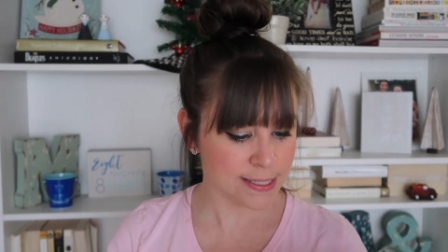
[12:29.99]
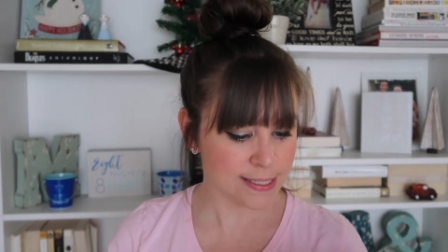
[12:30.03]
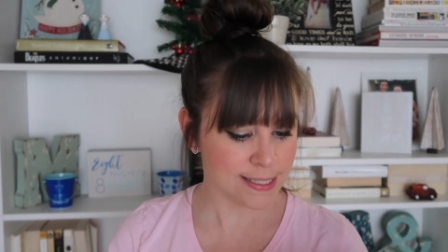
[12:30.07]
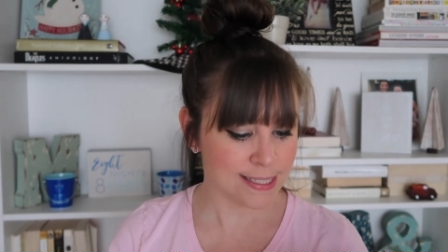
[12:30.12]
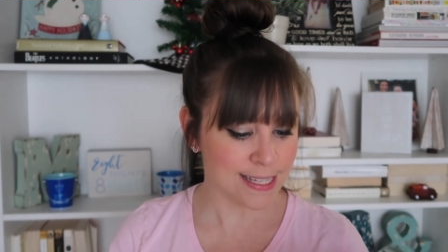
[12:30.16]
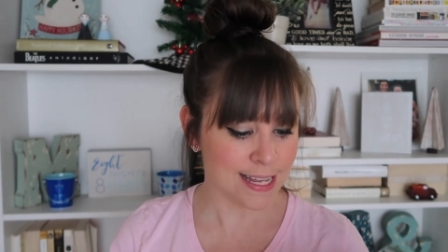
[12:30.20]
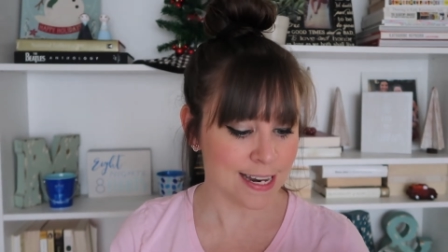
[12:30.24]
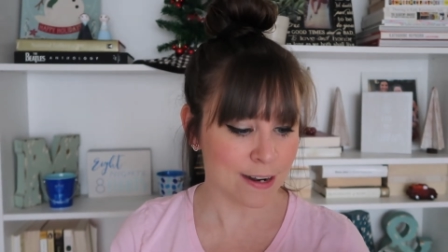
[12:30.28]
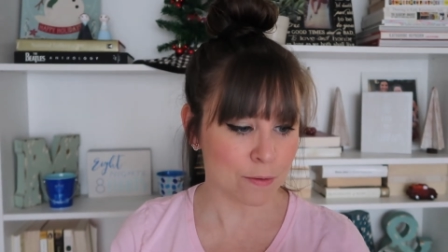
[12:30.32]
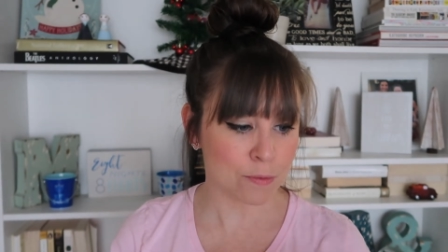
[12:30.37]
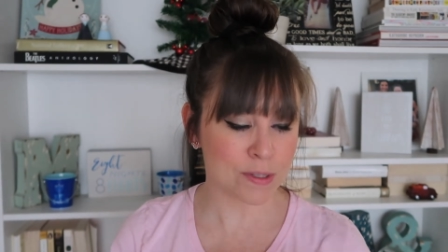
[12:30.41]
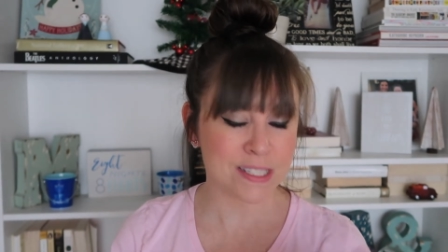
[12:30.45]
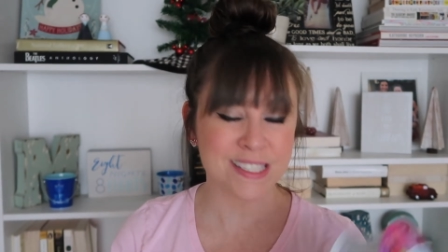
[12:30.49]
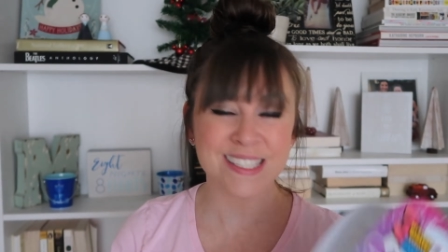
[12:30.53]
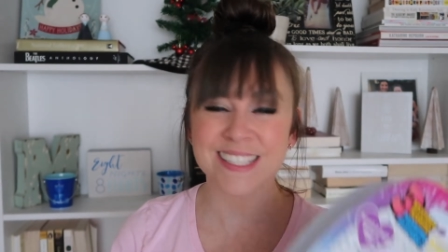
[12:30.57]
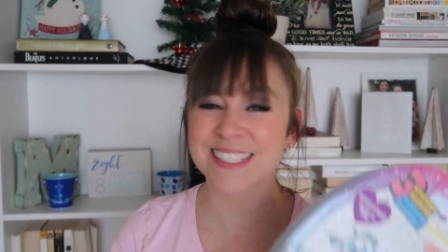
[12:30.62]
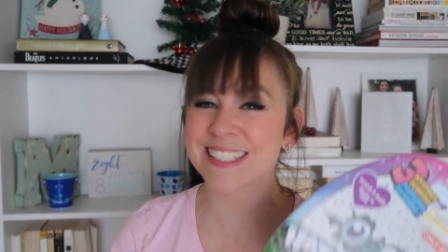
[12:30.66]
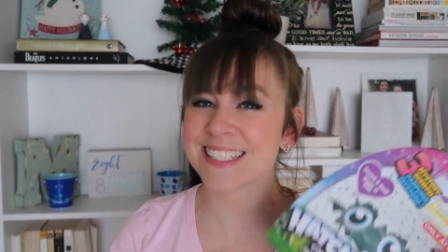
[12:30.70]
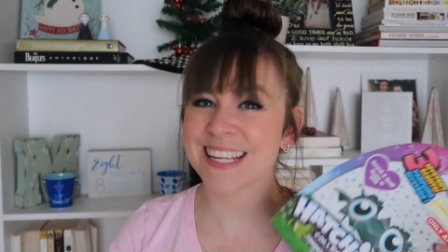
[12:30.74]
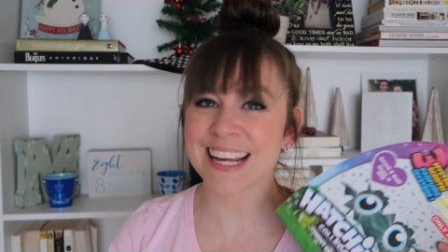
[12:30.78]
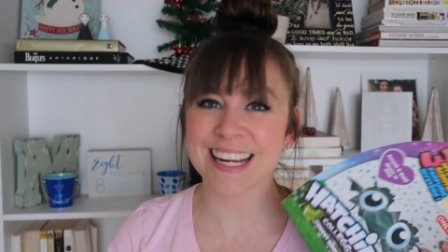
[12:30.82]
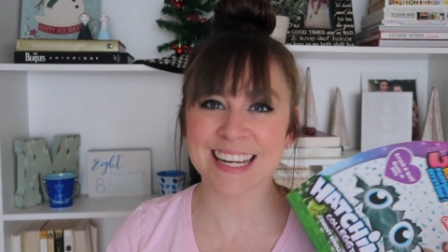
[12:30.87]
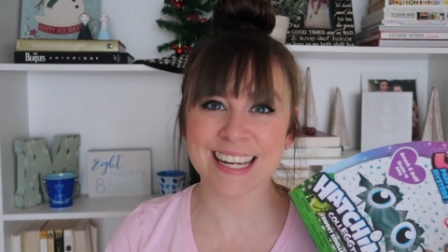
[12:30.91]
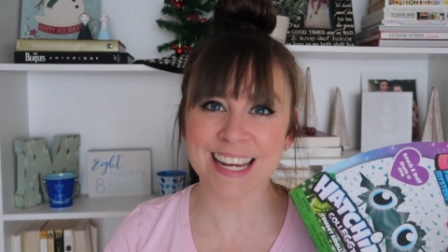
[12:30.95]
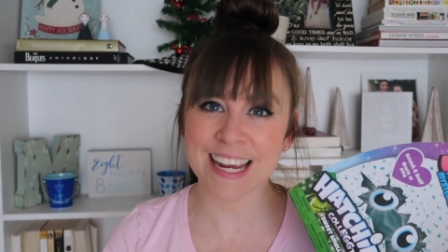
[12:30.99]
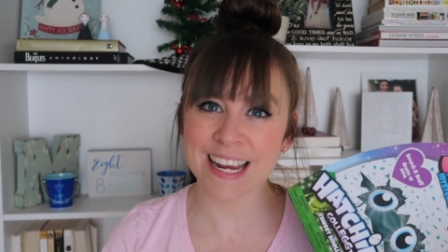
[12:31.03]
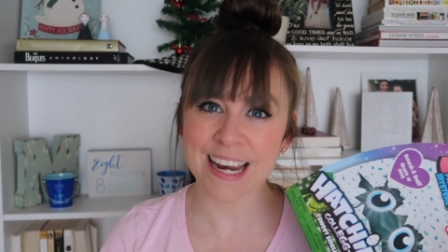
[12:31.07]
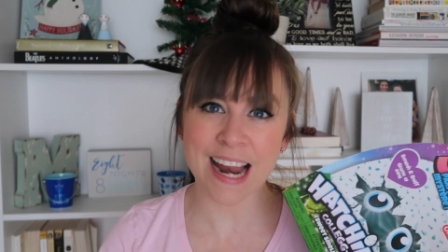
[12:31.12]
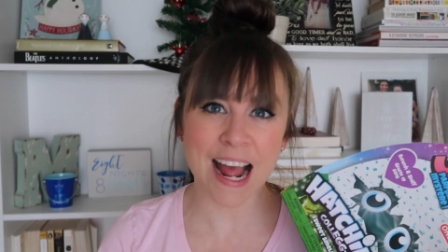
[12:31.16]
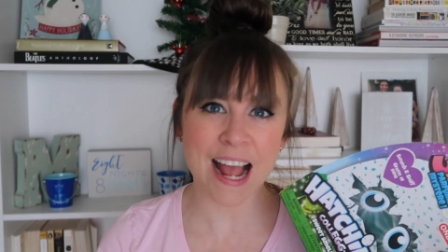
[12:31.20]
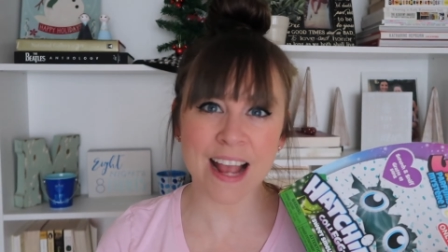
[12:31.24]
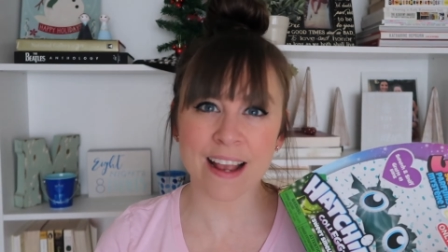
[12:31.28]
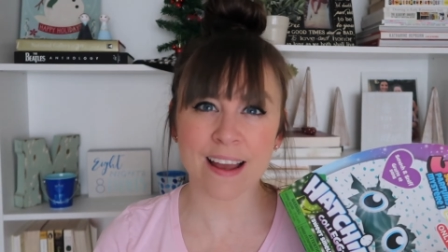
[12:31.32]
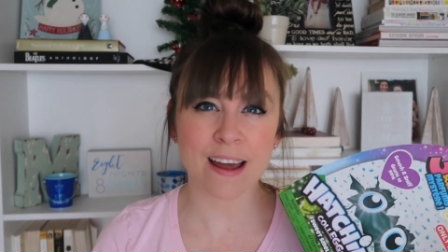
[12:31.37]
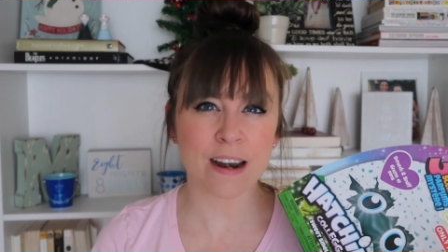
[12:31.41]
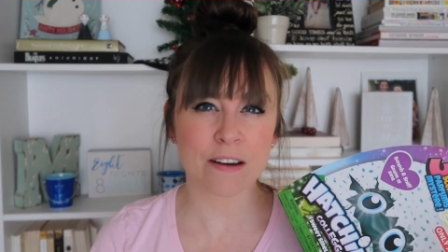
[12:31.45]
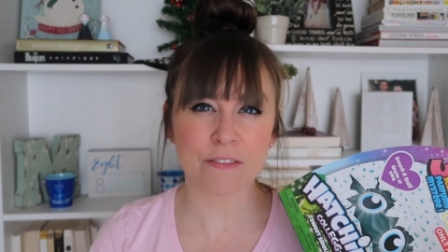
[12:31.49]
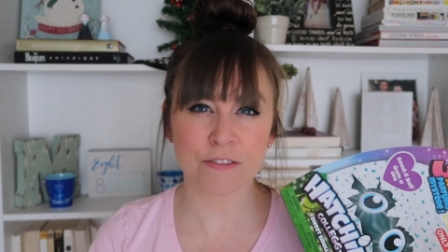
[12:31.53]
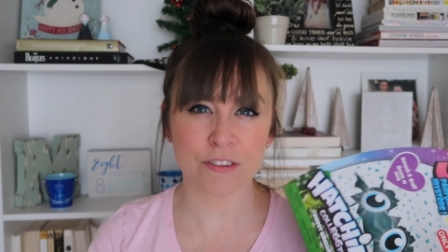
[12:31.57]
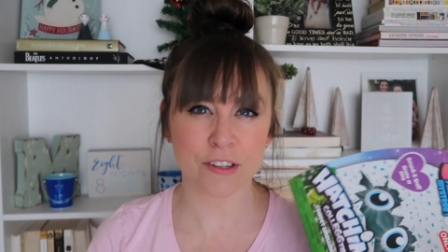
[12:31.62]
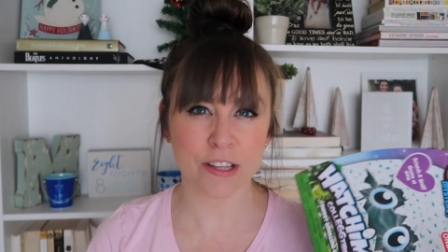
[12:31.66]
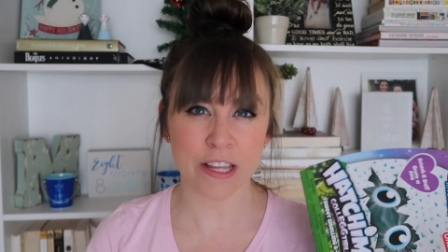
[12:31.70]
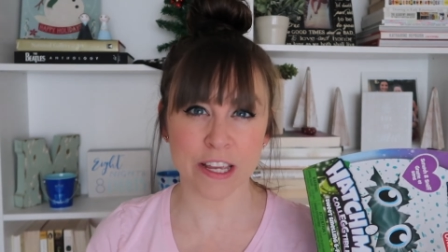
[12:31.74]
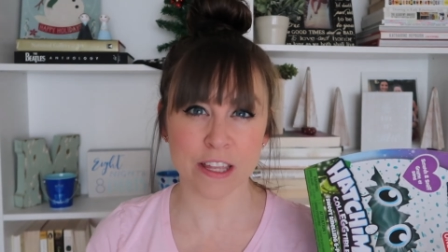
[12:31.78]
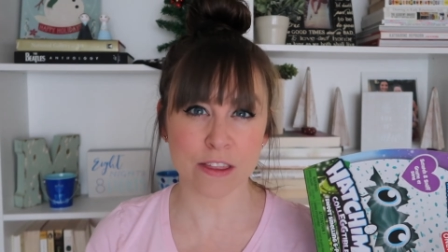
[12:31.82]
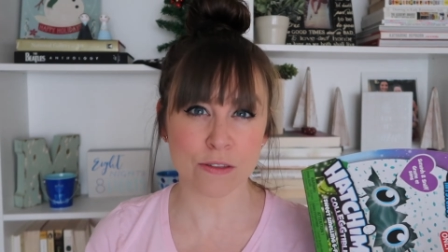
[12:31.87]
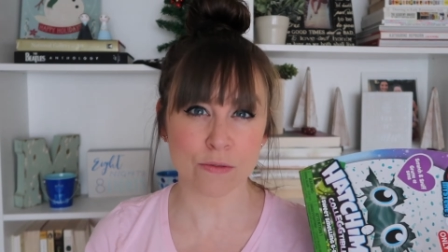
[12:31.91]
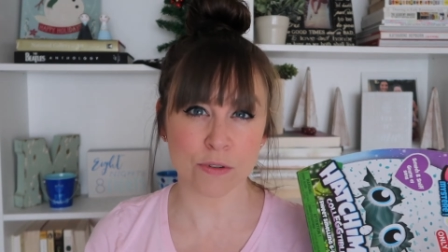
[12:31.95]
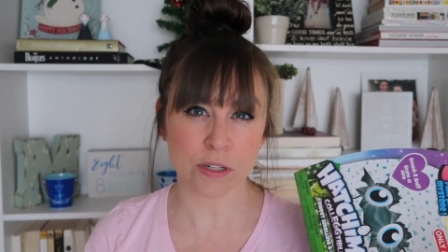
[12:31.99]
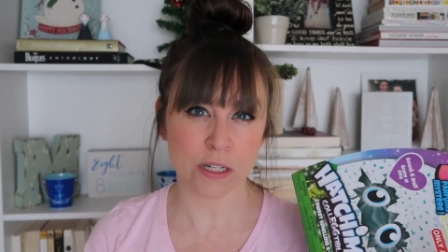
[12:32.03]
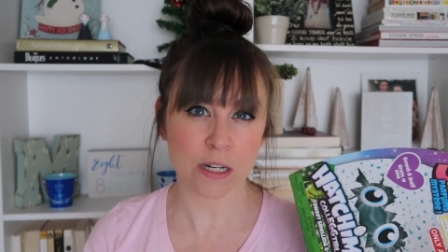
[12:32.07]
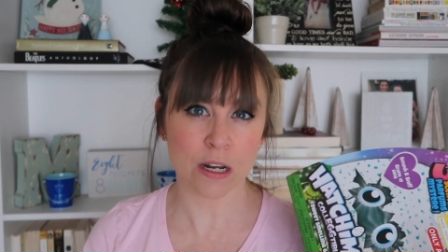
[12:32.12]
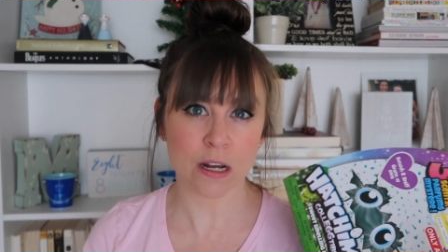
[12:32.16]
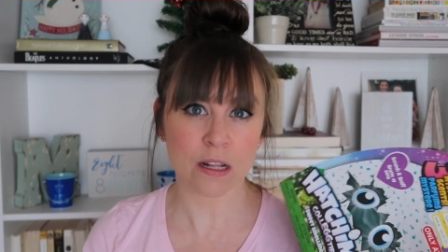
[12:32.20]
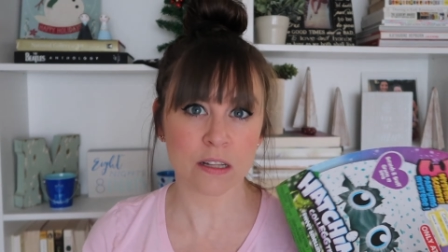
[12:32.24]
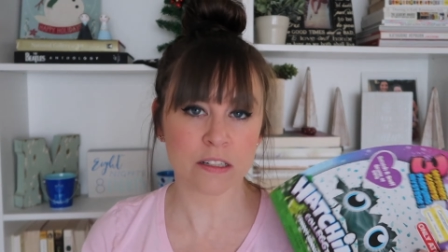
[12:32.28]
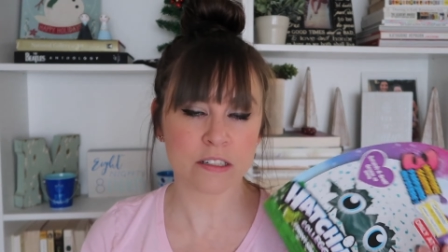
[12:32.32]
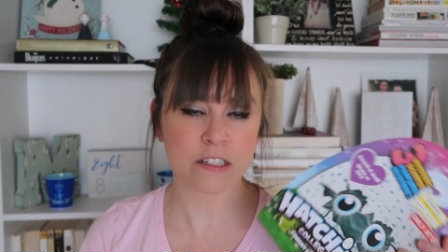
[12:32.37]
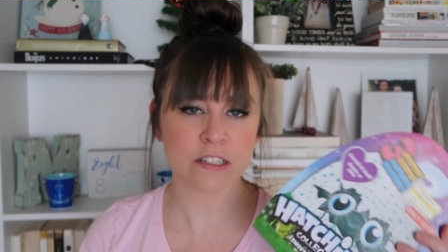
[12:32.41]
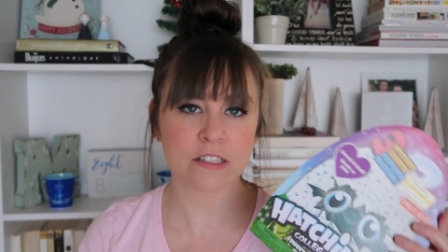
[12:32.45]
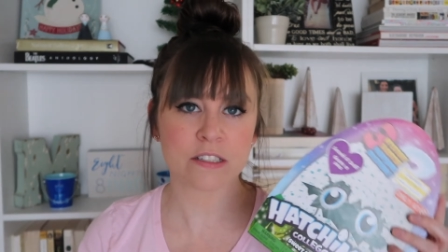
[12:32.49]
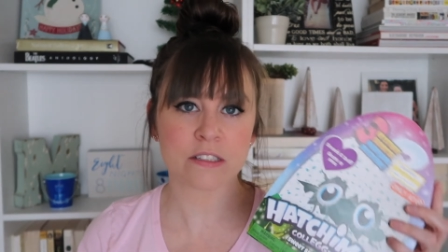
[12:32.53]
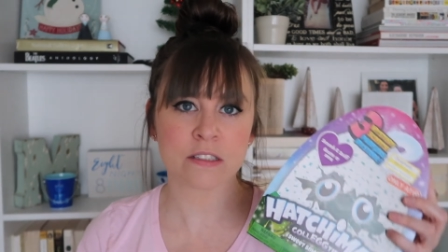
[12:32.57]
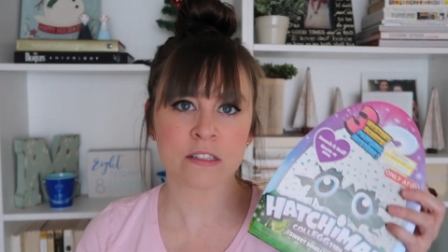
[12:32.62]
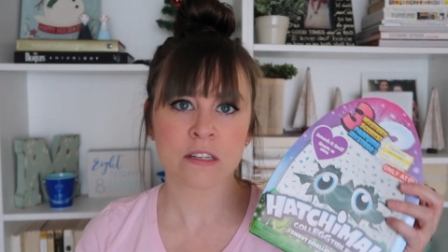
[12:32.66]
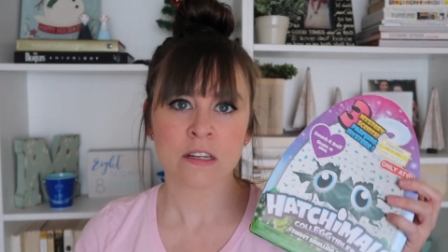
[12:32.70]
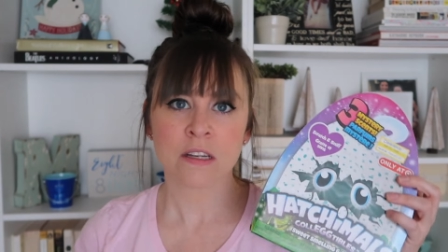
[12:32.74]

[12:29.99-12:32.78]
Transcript: said it was 698. I got it for like $3.